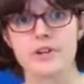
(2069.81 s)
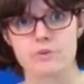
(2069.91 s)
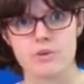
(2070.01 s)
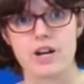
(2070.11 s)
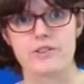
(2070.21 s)

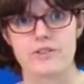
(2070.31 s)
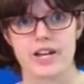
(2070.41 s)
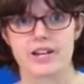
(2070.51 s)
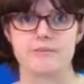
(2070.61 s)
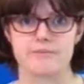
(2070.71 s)
rather
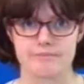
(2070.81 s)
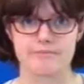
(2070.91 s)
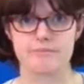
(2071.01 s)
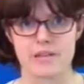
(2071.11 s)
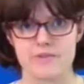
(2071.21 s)
than
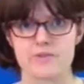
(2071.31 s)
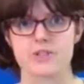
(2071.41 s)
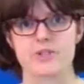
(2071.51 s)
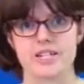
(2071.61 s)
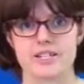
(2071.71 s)
being
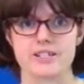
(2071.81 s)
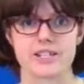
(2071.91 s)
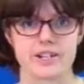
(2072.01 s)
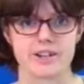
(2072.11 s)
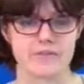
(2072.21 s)
frustrated because they
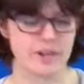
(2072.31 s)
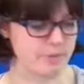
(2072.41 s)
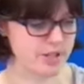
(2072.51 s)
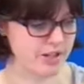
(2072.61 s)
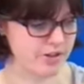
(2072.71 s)
can't find
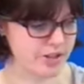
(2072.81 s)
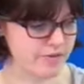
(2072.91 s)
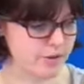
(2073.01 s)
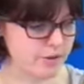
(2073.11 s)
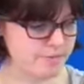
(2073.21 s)
what they're looking for.